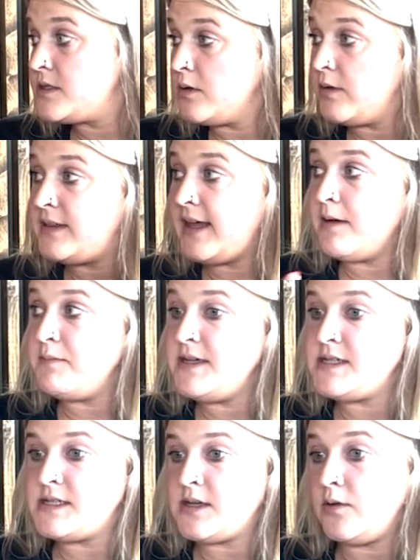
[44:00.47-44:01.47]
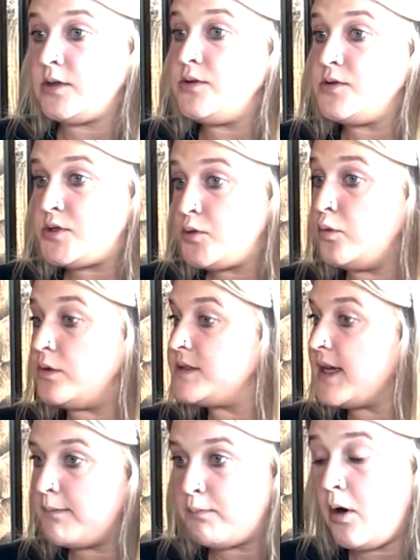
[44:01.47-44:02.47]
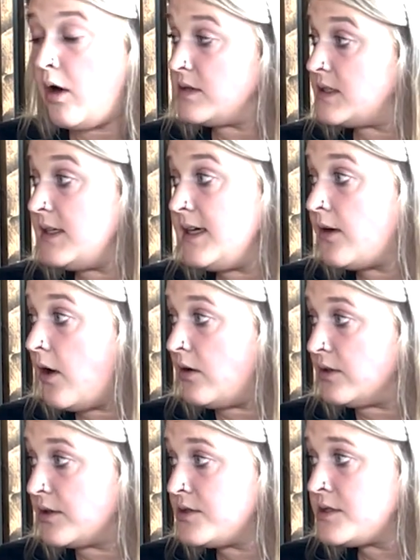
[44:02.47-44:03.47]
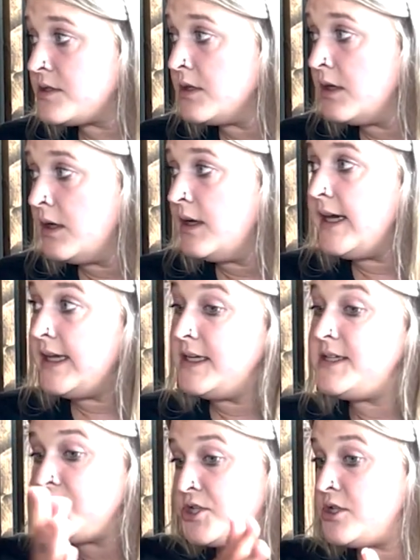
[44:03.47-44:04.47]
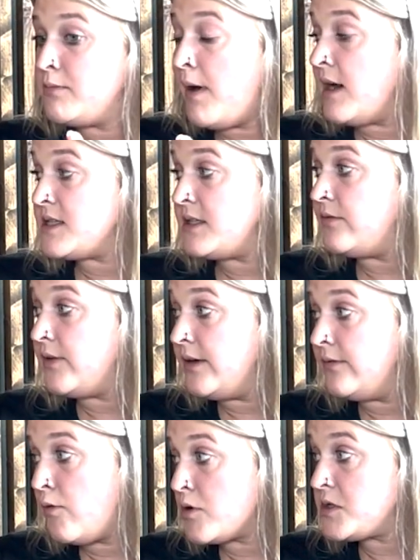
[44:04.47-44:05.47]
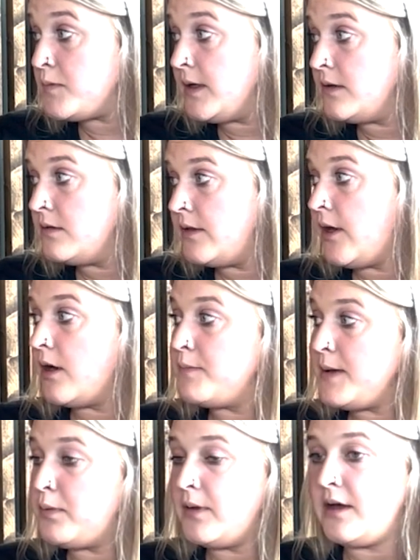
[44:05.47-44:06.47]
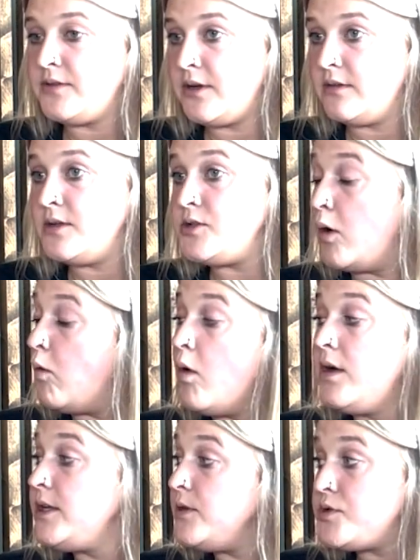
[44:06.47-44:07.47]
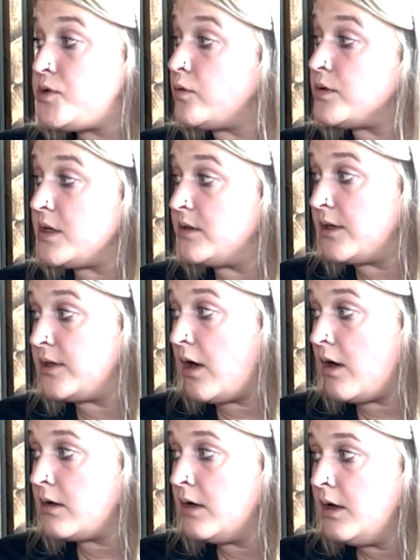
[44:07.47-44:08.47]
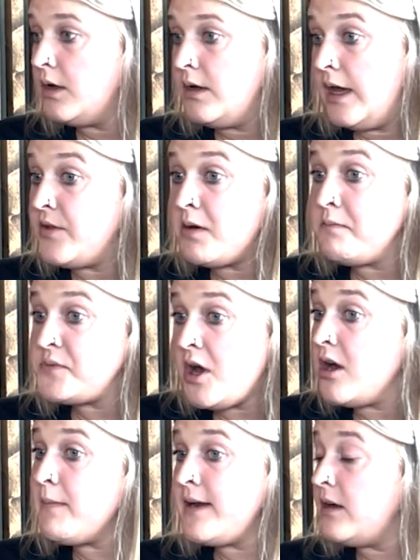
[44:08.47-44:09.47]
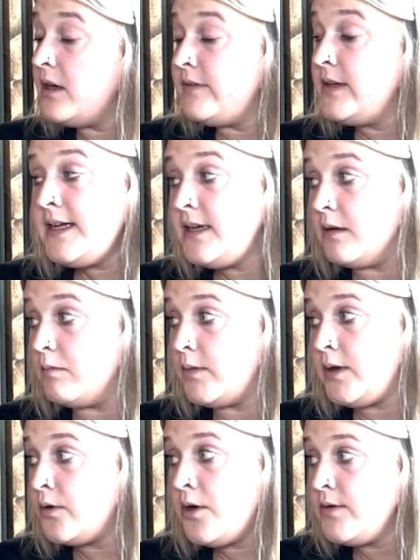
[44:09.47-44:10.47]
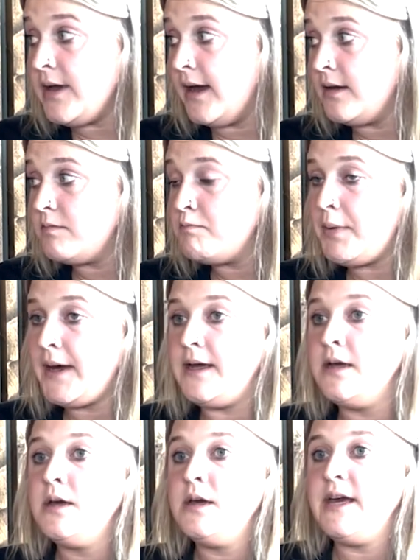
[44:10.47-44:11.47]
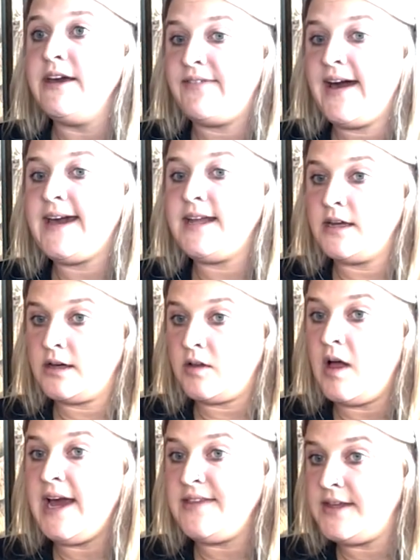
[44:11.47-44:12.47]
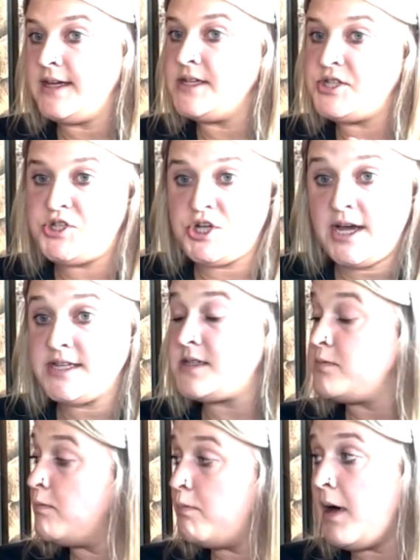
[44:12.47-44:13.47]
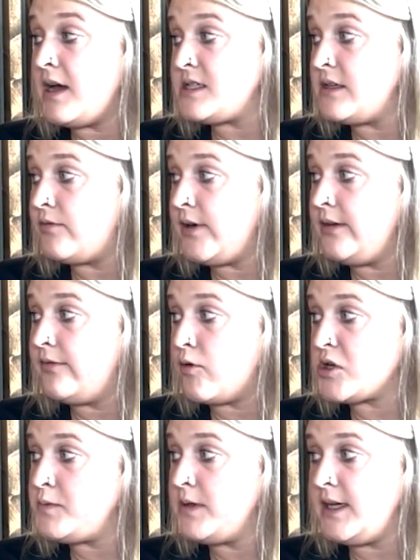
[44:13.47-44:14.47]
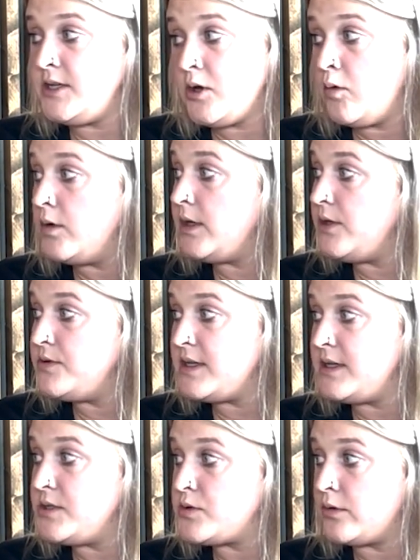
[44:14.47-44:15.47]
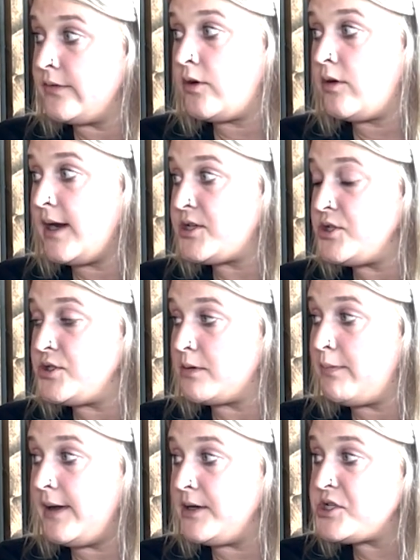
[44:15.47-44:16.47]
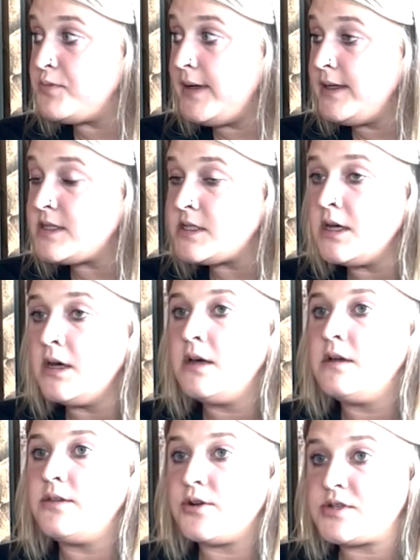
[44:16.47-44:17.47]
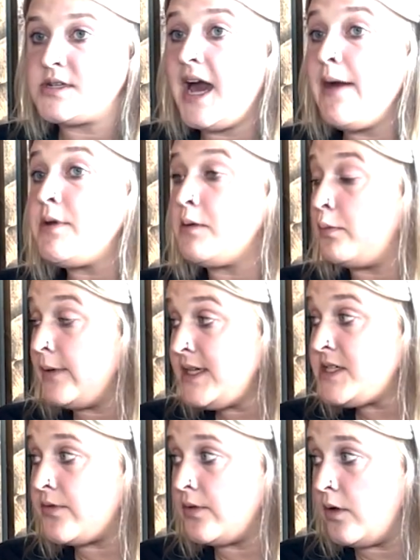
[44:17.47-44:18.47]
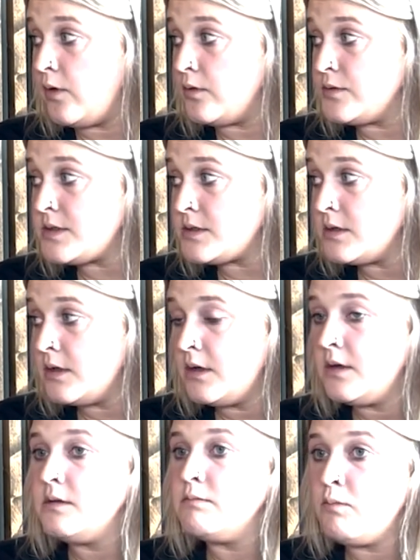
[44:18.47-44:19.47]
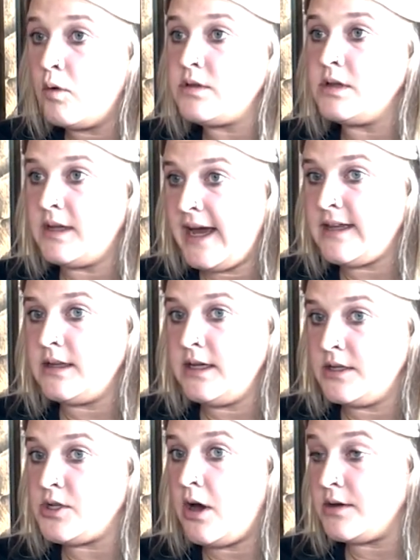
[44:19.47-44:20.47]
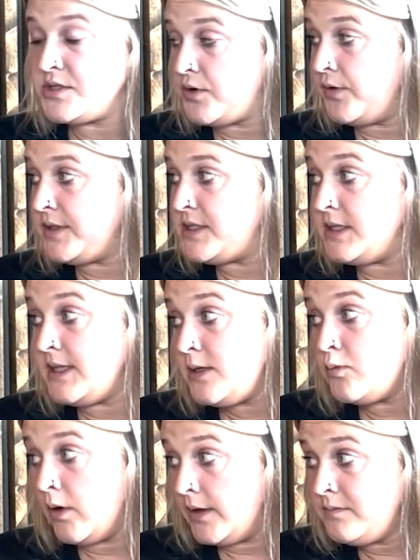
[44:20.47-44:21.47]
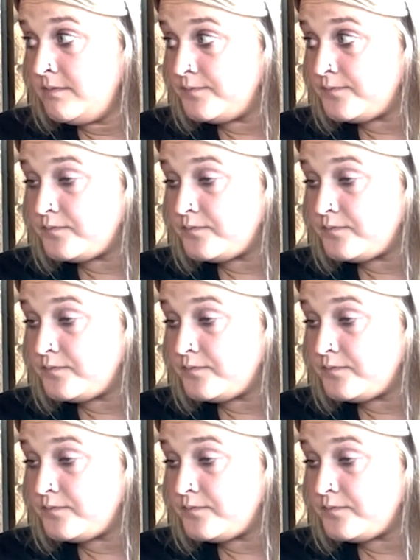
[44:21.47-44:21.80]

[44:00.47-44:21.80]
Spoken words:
So what that means is I'll use tools like prongs and e-collars in addition to positive reinforcement. There are people out there that don't want to use tools on their dog, and their dog might not even need them. We don't know yet. But if I get a client that is just positive reinforcement, they don't want to use any sort of corrections or punishments, there's a time and a place for those. more than likely a dog is going to need one,